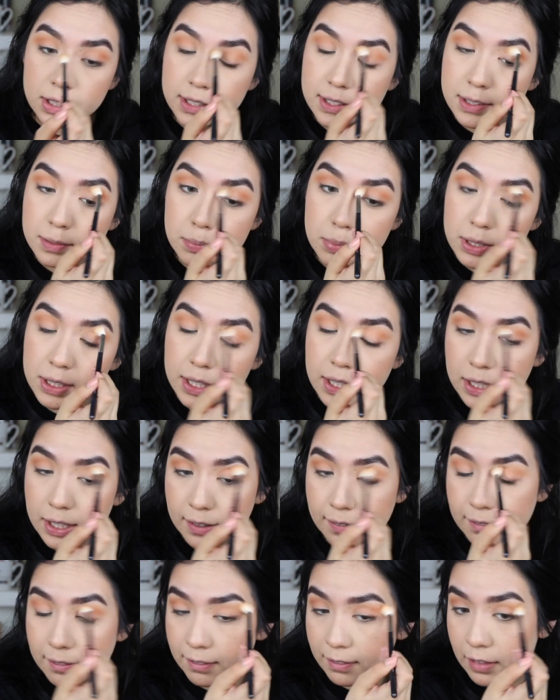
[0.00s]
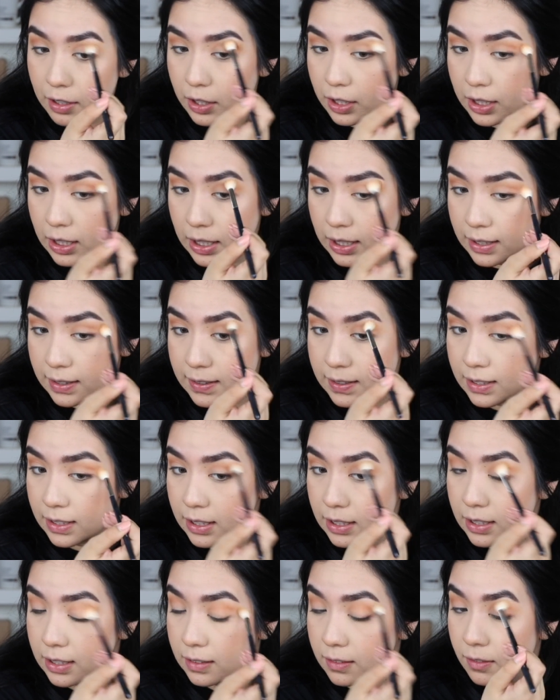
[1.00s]
It's blending very
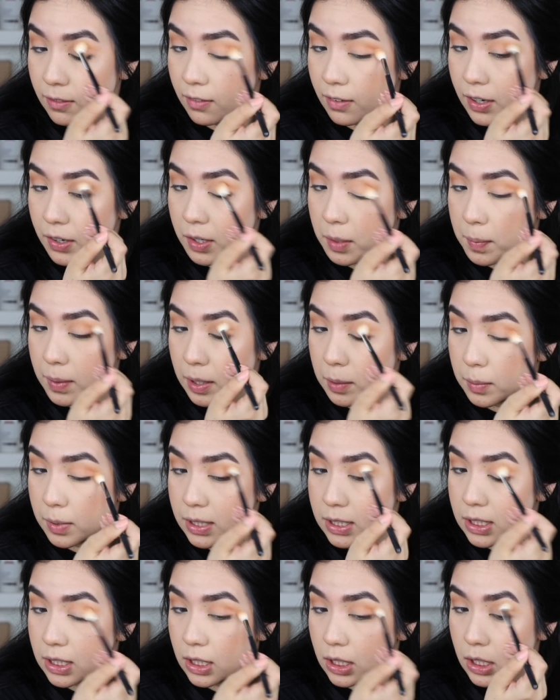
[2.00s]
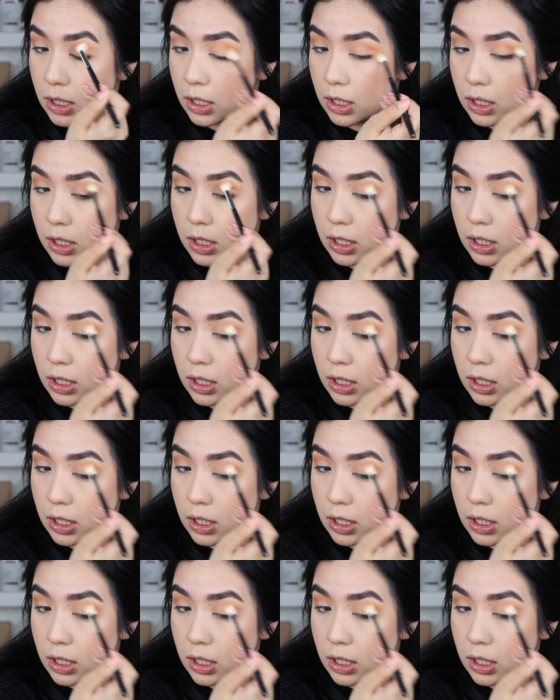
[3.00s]
nicely. It is very pigmented.